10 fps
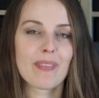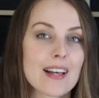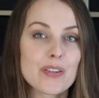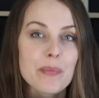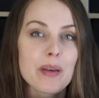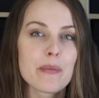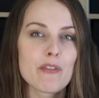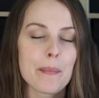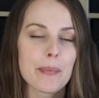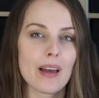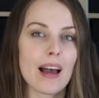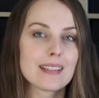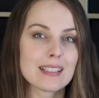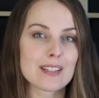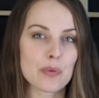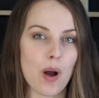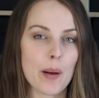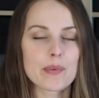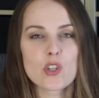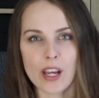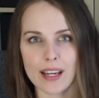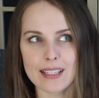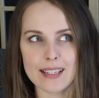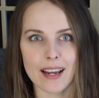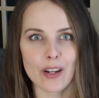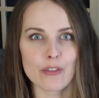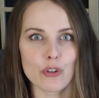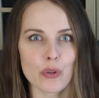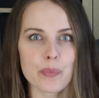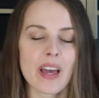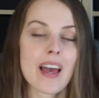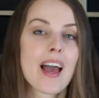As you may remember, I did a swap, check the KnittingILove group,